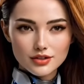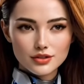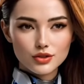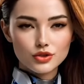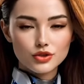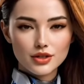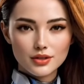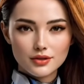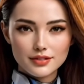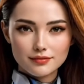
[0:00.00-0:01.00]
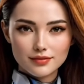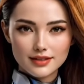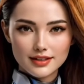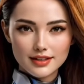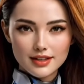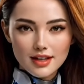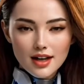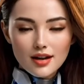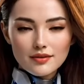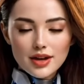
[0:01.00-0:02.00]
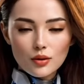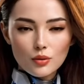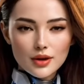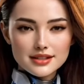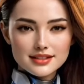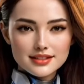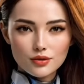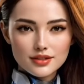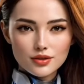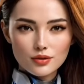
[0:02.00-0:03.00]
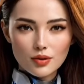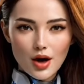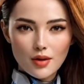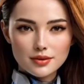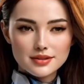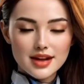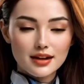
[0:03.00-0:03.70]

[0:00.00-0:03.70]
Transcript: From a 7, my bishop hits d6 and f8.